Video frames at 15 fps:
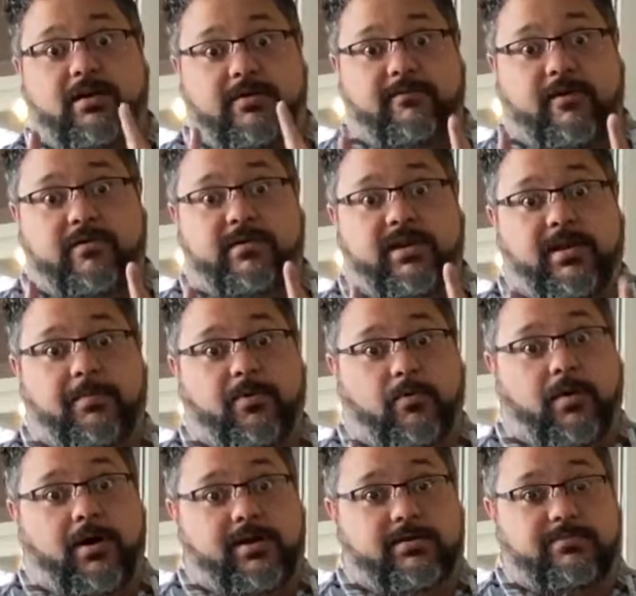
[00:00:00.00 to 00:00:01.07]
Voted number
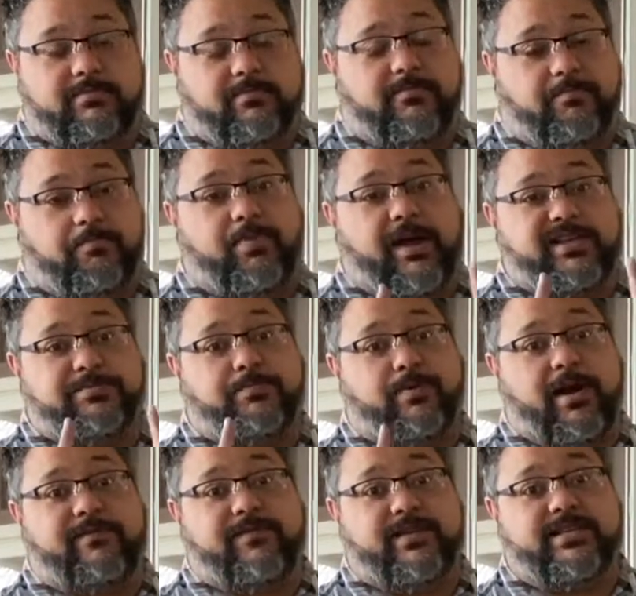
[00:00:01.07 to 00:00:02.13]
one. Best
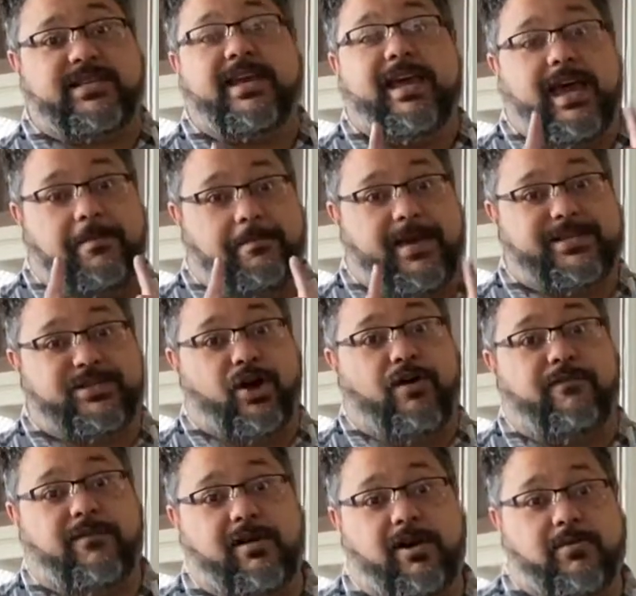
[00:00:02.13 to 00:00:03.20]
breakfast and best
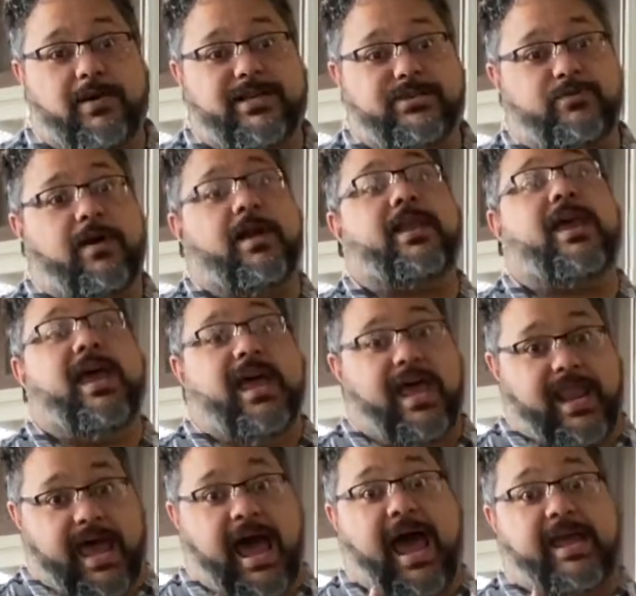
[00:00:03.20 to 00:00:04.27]
overall restaurant, and
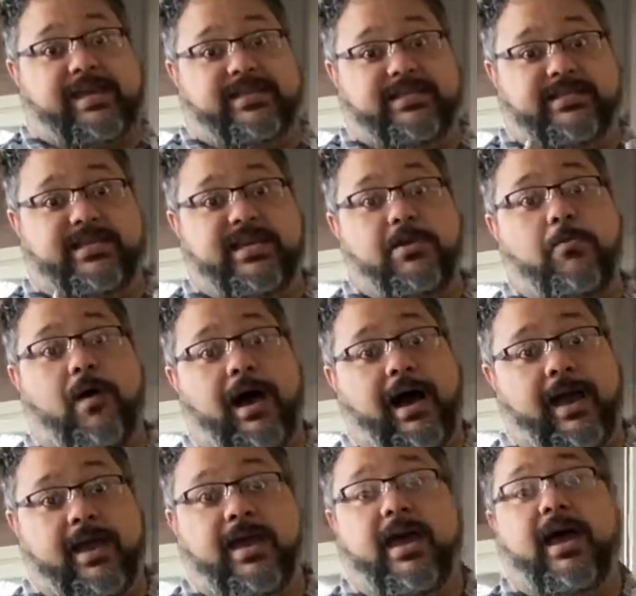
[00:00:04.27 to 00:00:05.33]
I can see why.